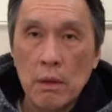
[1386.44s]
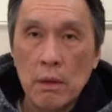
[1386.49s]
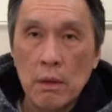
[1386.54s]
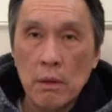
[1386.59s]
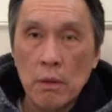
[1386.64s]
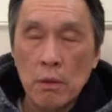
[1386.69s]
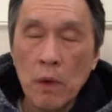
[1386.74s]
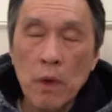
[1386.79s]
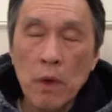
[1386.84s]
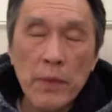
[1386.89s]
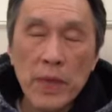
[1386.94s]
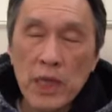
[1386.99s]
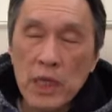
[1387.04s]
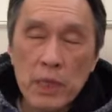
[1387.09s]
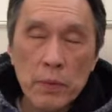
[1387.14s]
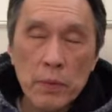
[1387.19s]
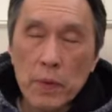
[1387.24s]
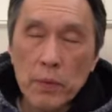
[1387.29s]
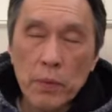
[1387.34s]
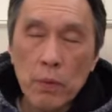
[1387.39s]
Well,
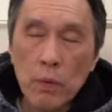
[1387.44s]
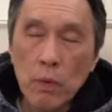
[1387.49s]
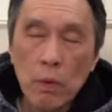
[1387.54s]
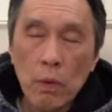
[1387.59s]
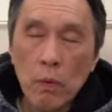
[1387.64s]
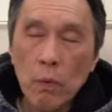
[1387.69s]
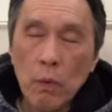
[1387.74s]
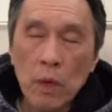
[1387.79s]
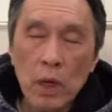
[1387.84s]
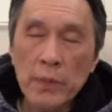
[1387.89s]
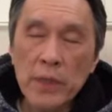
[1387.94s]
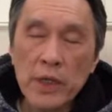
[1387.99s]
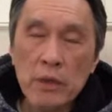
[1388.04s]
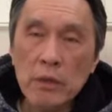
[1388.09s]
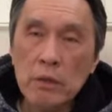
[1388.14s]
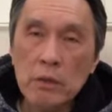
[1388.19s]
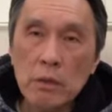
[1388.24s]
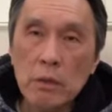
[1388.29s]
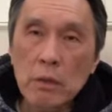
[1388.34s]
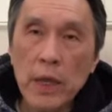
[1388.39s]
many people want me
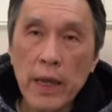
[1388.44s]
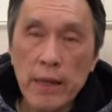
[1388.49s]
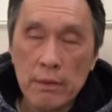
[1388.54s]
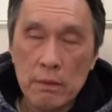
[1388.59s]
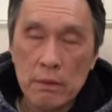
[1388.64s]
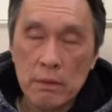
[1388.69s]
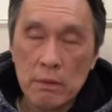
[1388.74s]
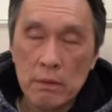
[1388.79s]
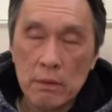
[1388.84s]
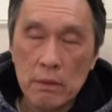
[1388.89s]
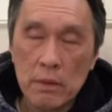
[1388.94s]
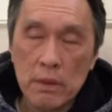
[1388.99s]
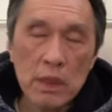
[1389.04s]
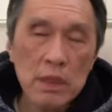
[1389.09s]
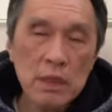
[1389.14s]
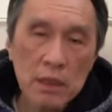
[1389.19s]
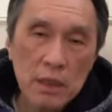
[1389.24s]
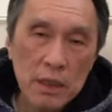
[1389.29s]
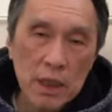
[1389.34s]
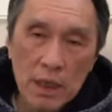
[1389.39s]
to do that
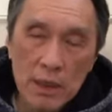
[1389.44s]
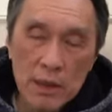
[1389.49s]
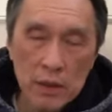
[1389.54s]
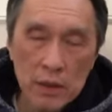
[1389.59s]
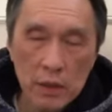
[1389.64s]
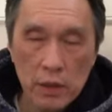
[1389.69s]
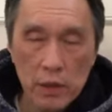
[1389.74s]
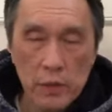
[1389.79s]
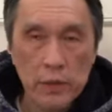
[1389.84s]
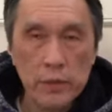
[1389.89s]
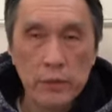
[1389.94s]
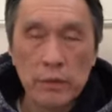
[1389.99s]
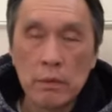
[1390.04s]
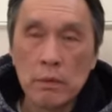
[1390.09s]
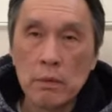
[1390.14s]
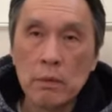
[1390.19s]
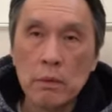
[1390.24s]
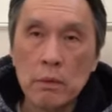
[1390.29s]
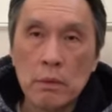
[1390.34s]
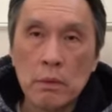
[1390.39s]
since years ago.
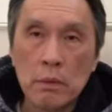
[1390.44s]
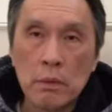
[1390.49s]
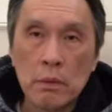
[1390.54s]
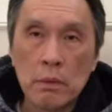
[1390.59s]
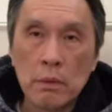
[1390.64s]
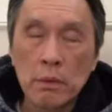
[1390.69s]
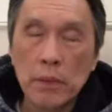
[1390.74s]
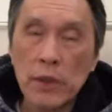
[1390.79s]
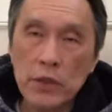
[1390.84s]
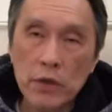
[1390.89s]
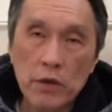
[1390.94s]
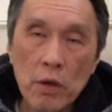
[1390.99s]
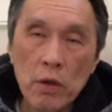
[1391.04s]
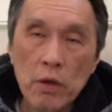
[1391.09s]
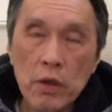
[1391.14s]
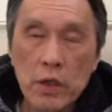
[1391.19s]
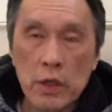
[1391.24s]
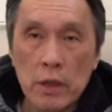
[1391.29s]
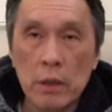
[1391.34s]
But sorry,